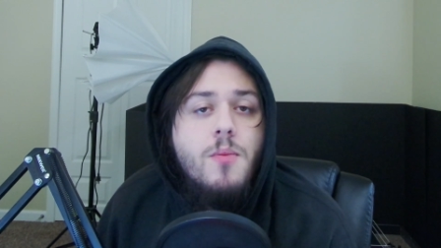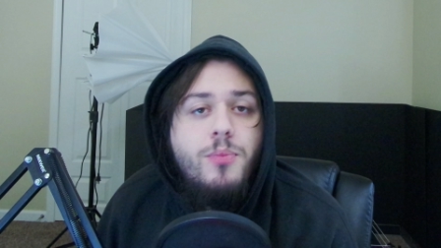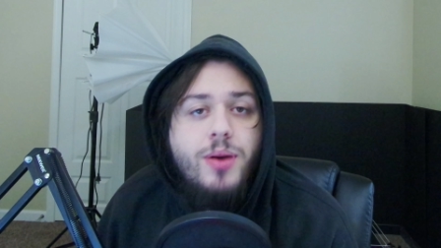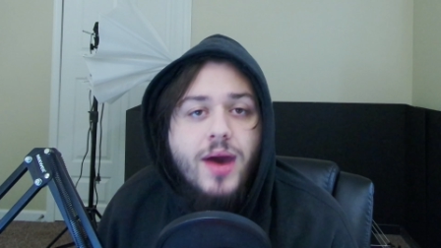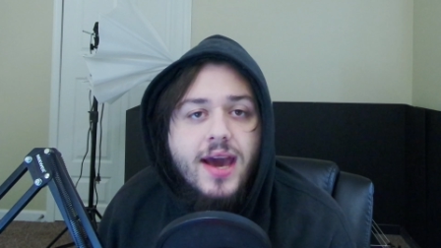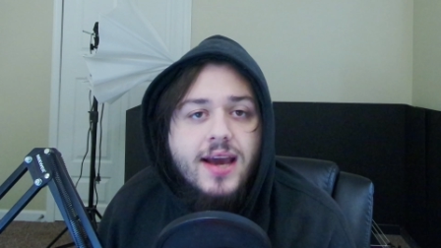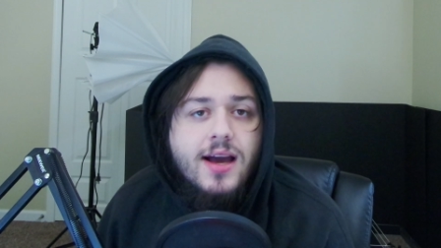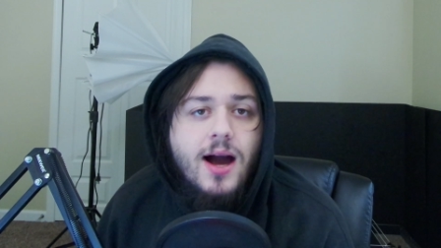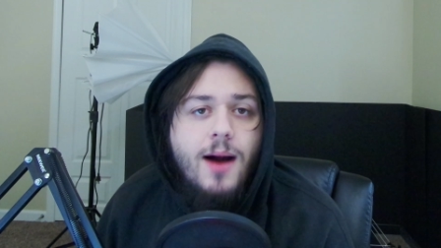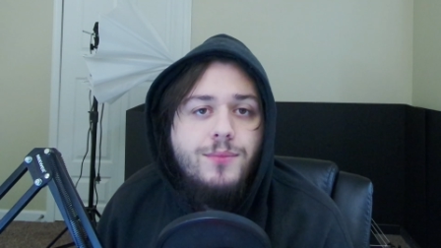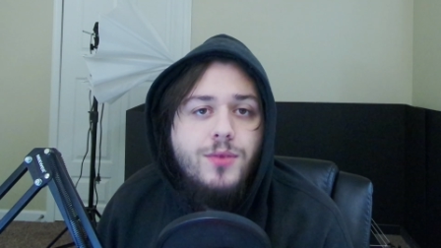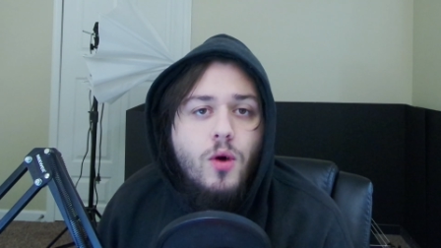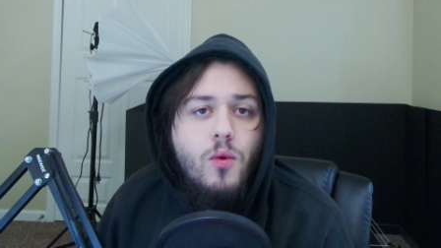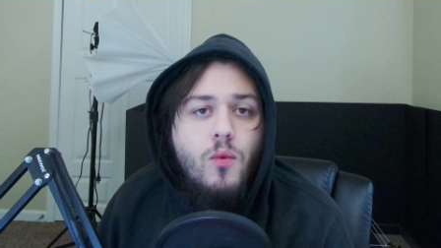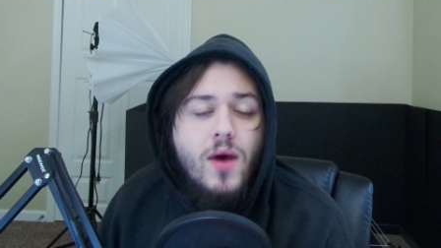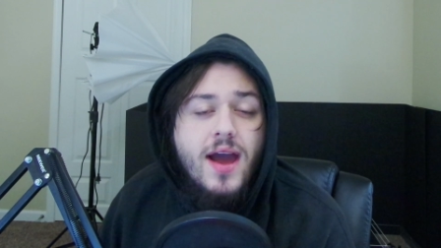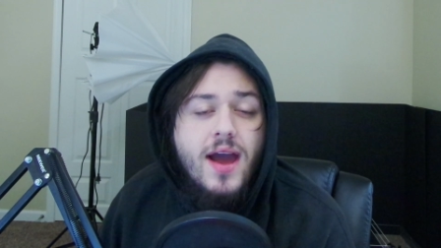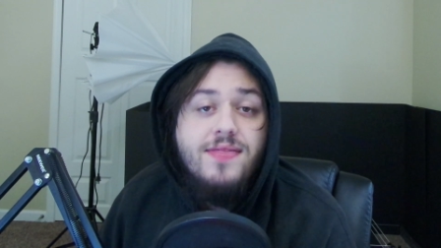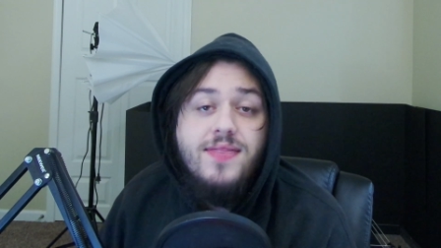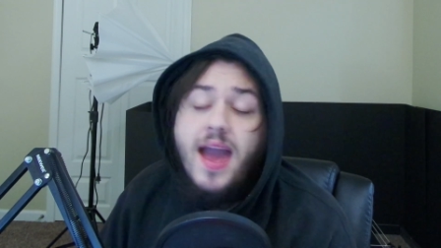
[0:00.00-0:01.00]
pick up the
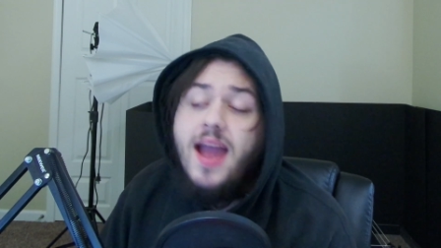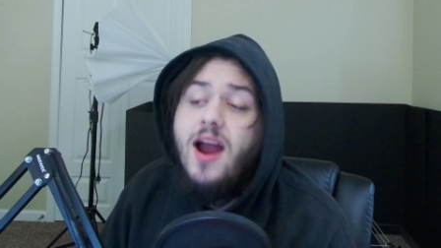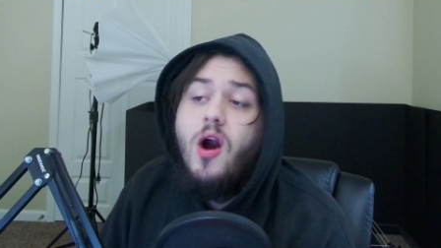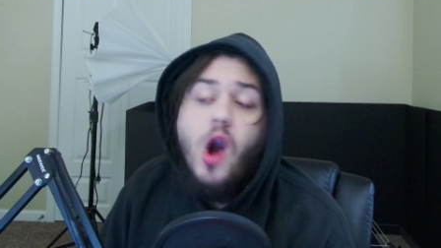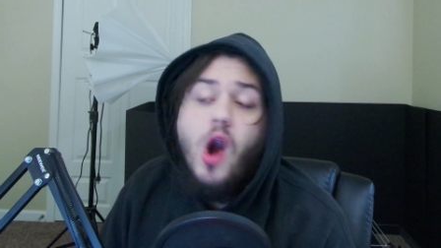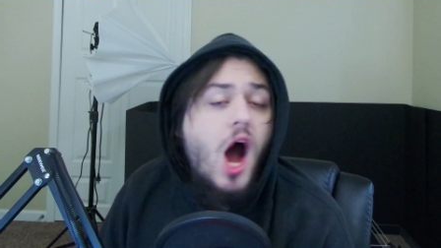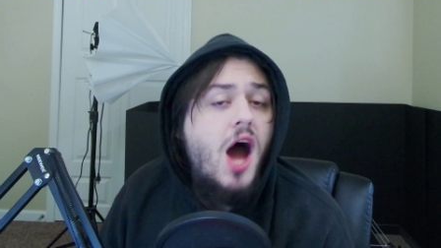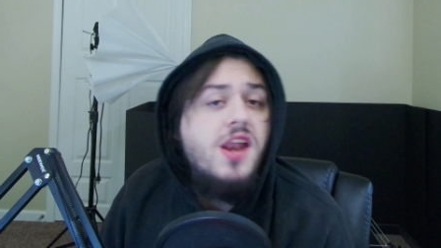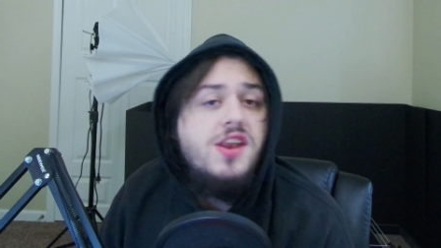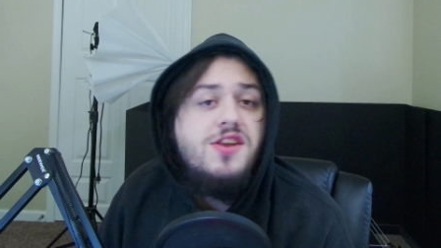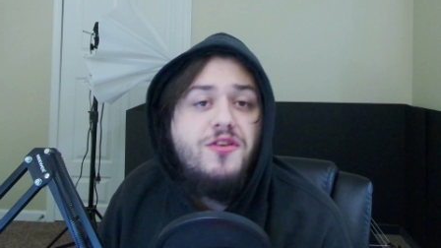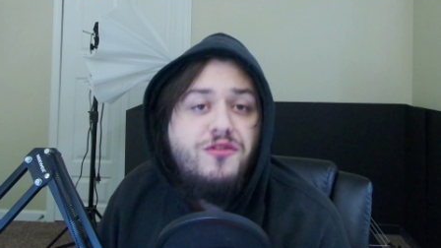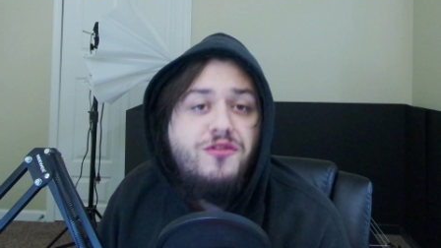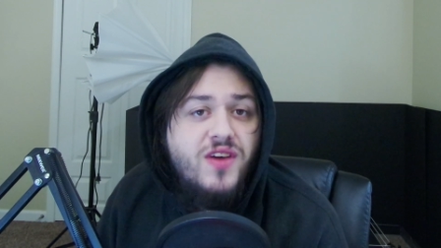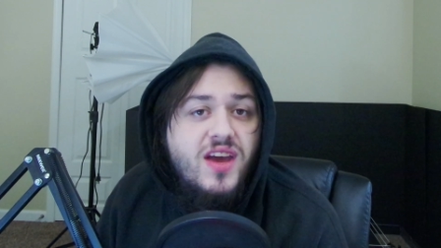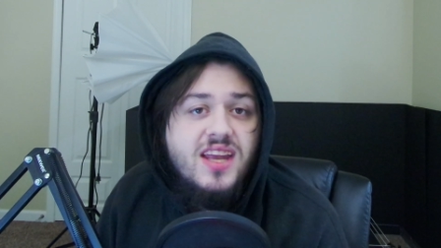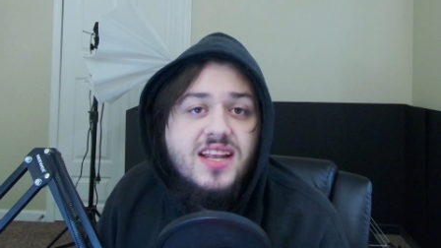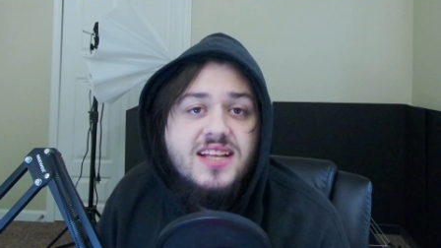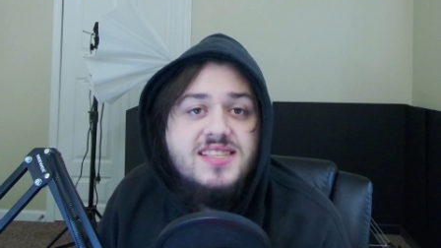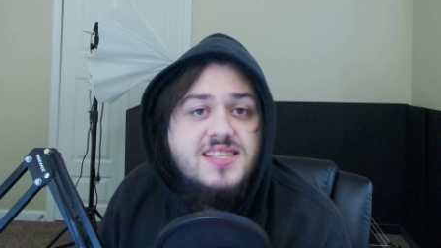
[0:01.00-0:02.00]
win. They are
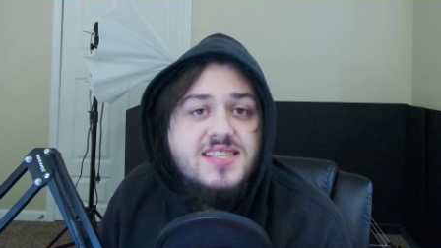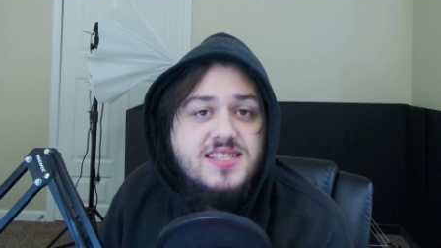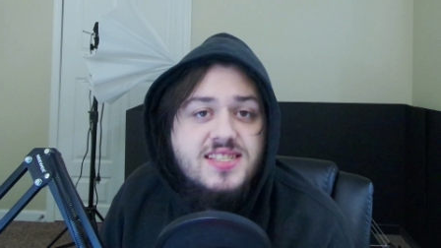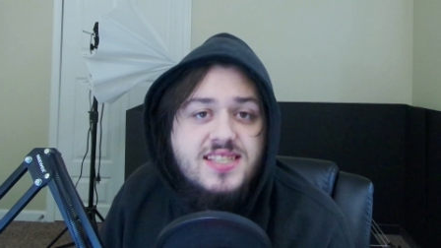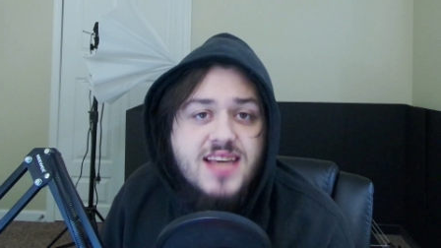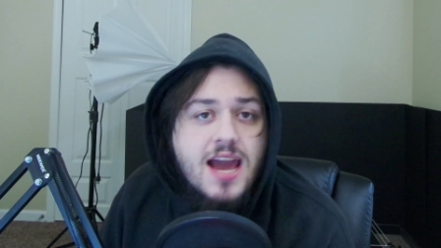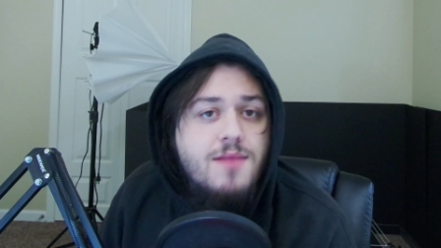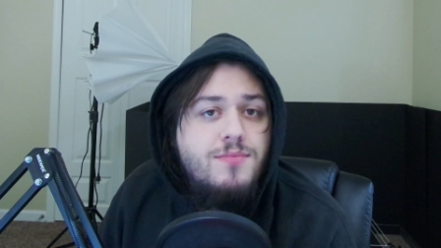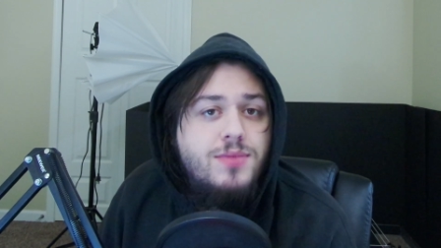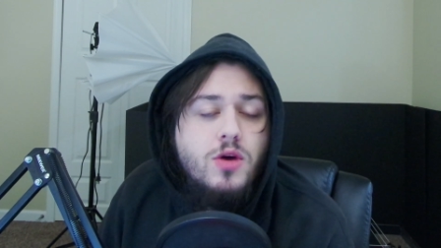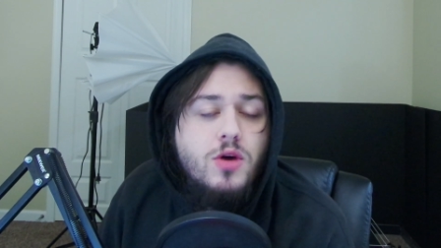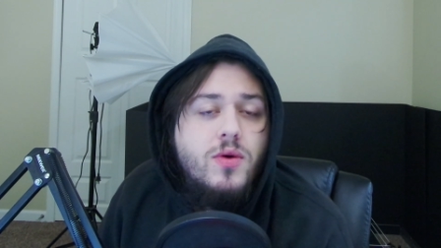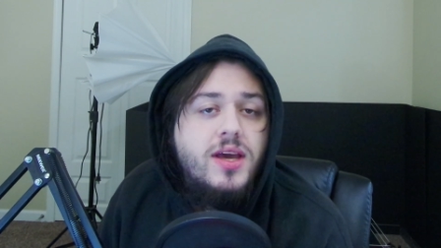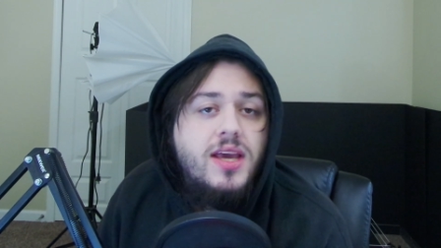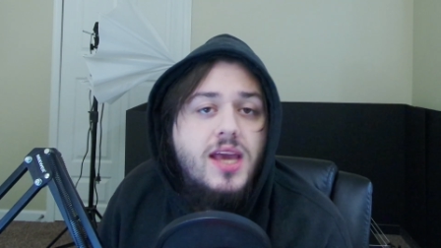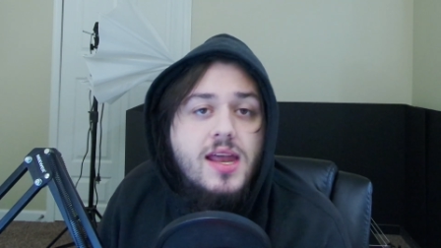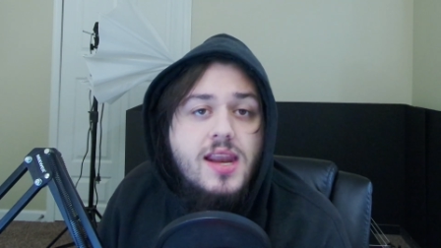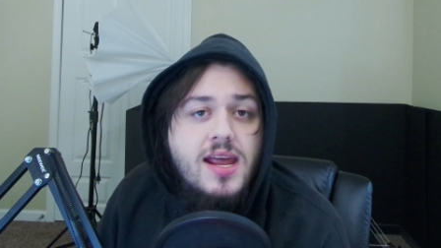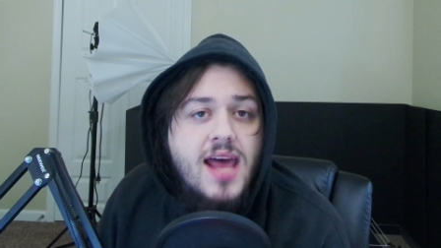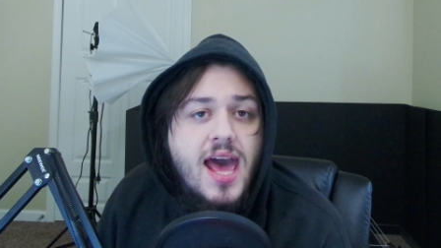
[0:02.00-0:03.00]
undefeated since debuting
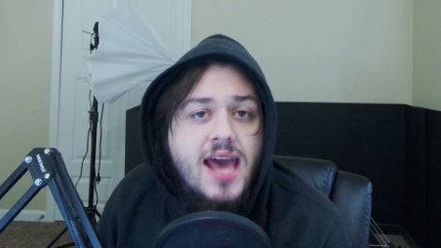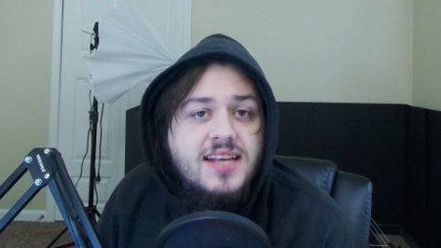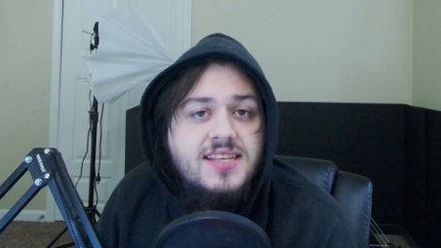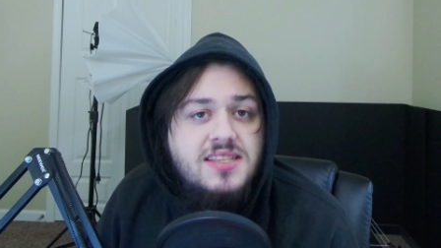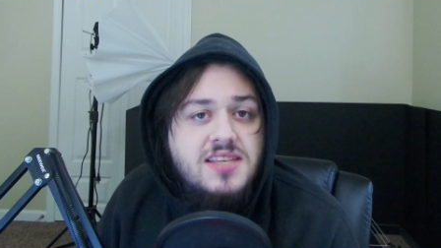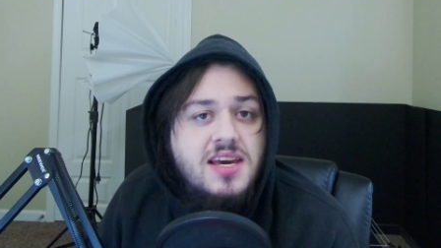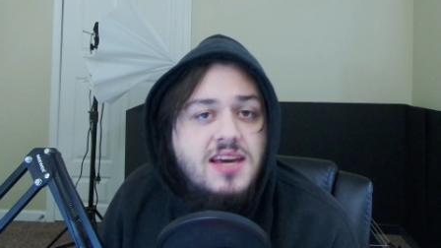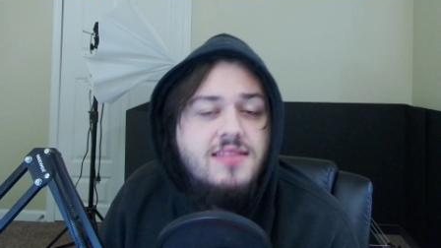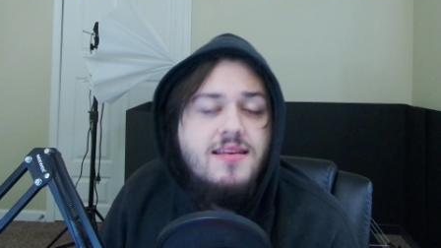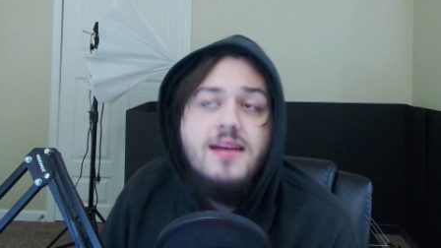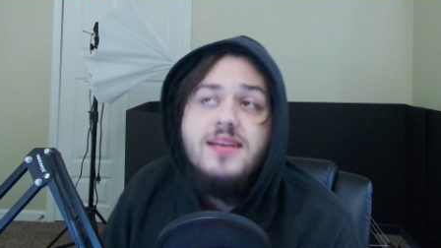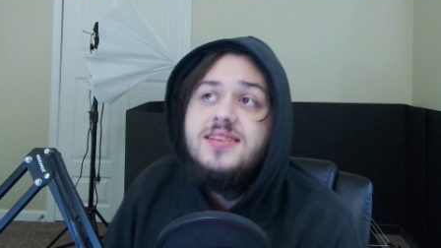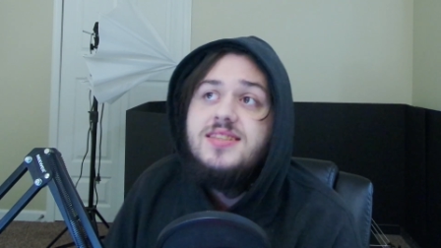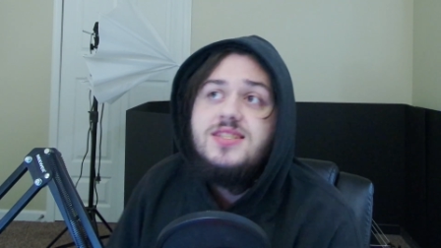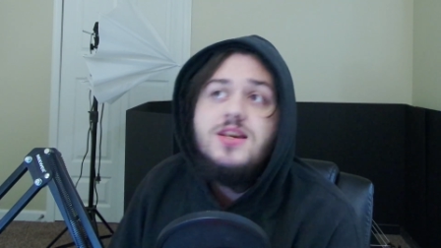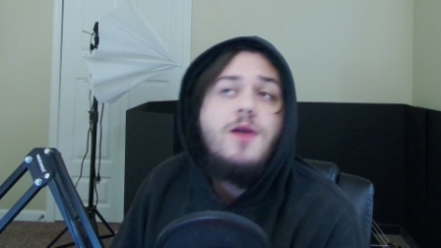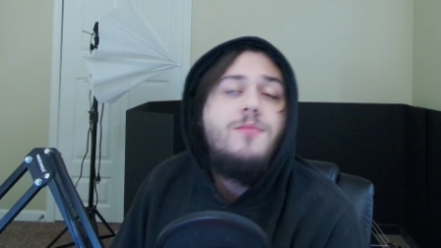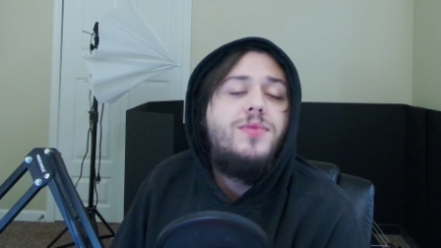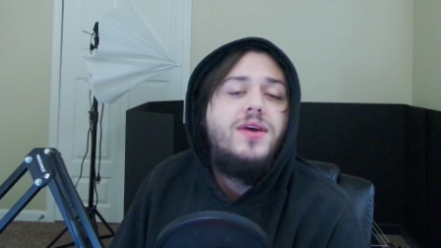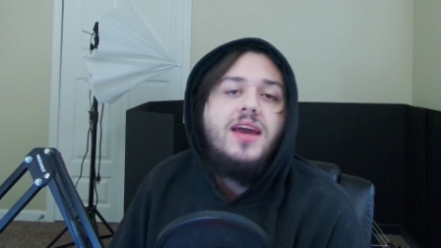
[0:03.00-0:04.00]
in NXT. That is
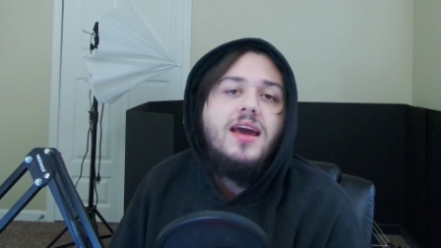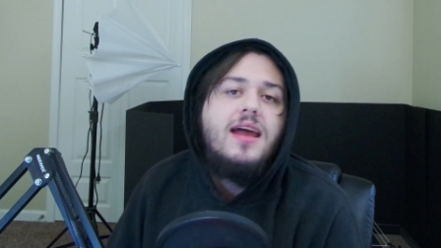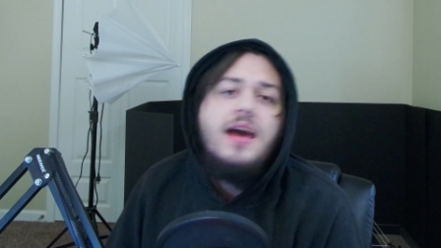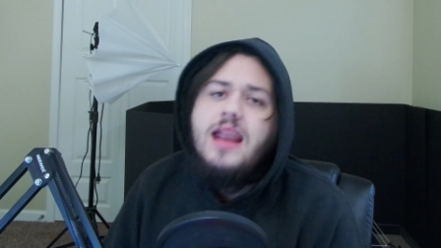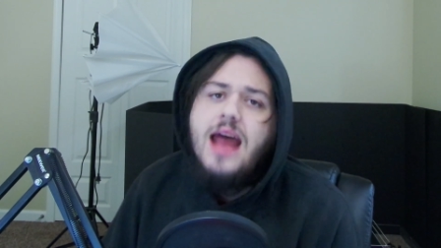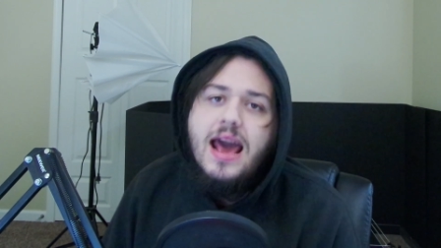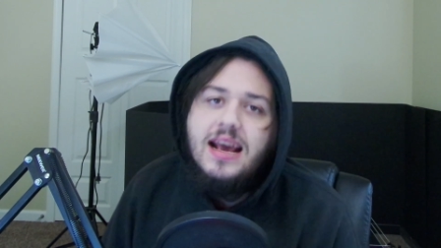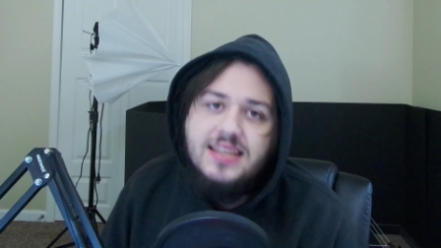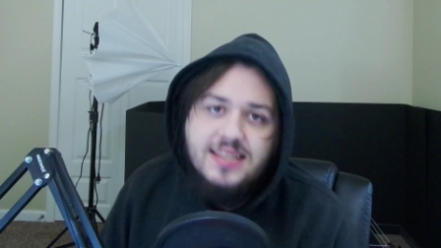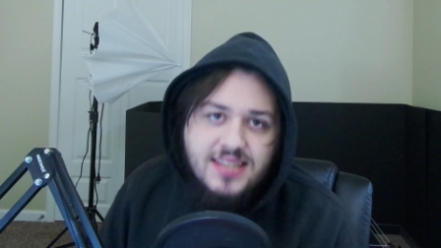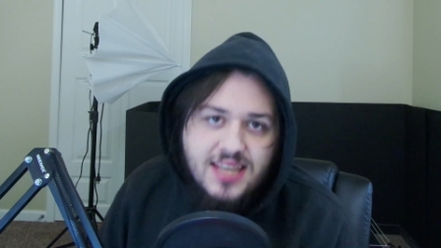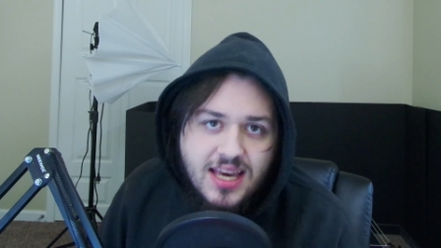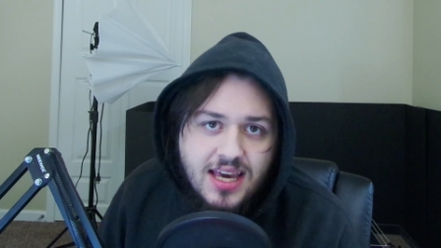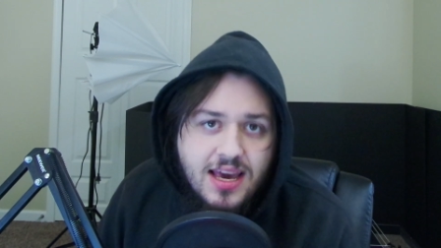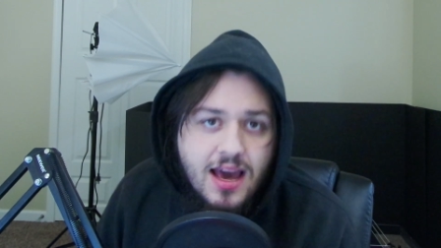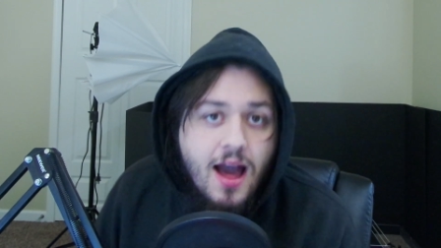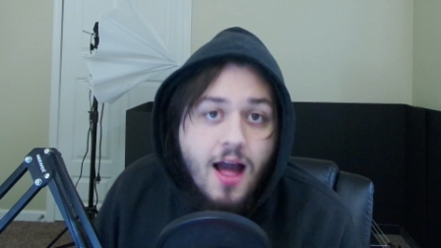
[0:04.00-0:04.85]
something in NXT